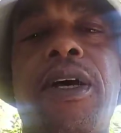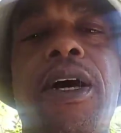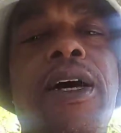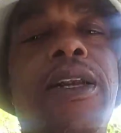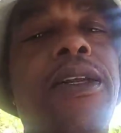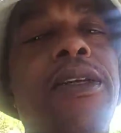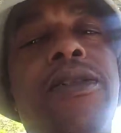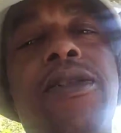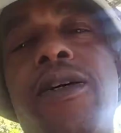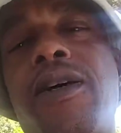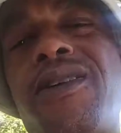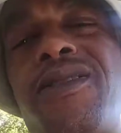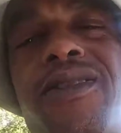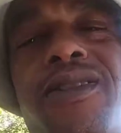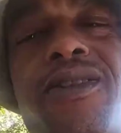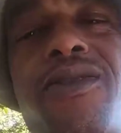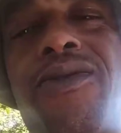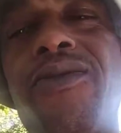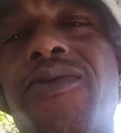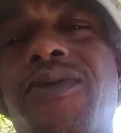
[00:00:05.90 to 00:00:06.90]
I let y'all
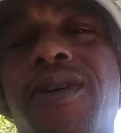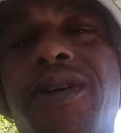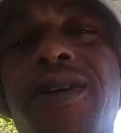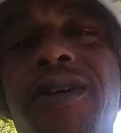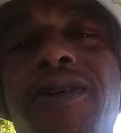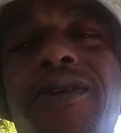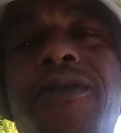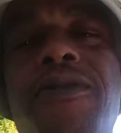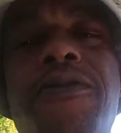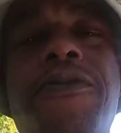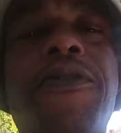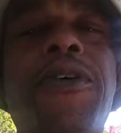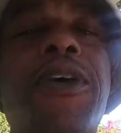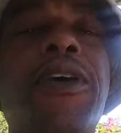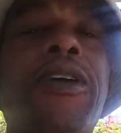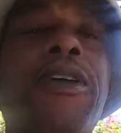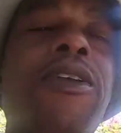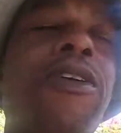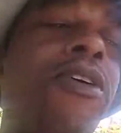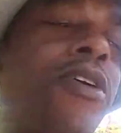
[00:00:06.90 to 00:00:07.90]
see the real, the
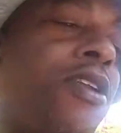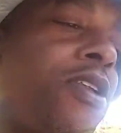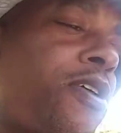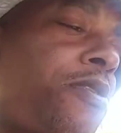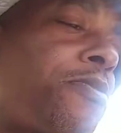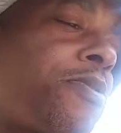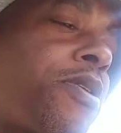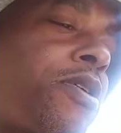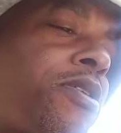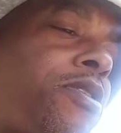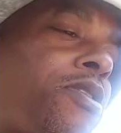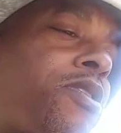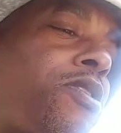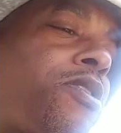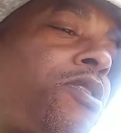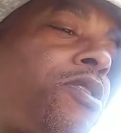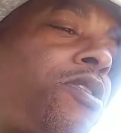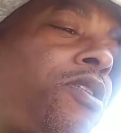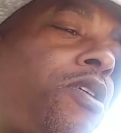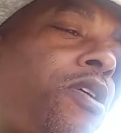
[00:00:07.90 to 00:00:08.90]
fake, and all that,
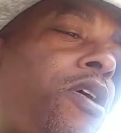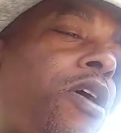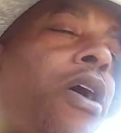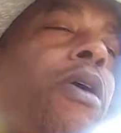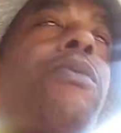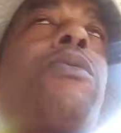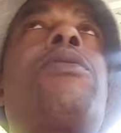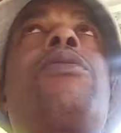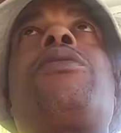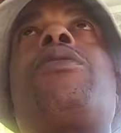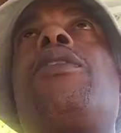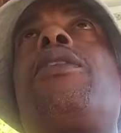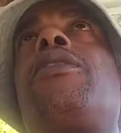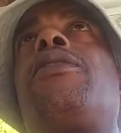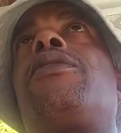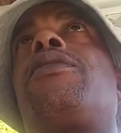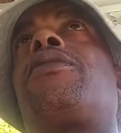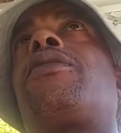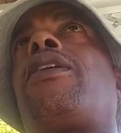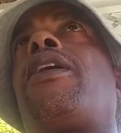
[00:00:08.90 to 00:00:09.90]
but I want to say
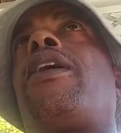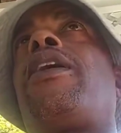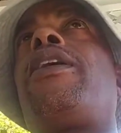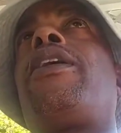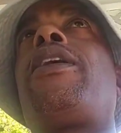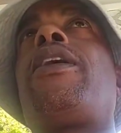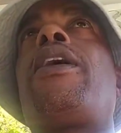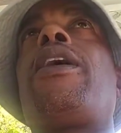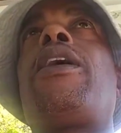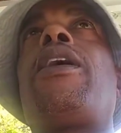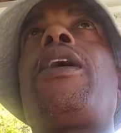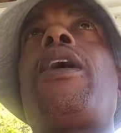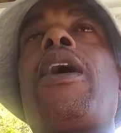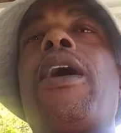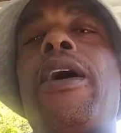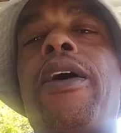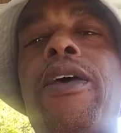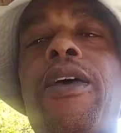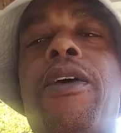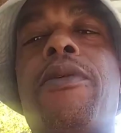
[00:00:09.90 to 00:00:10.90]
this: I
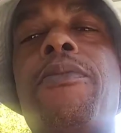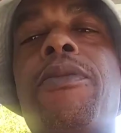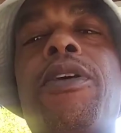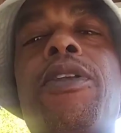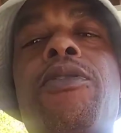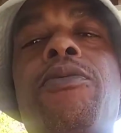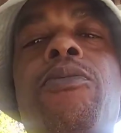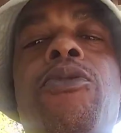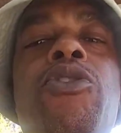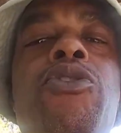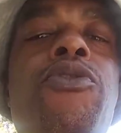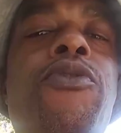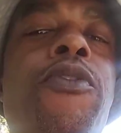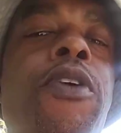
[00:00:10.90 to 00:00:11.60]
I hand make the most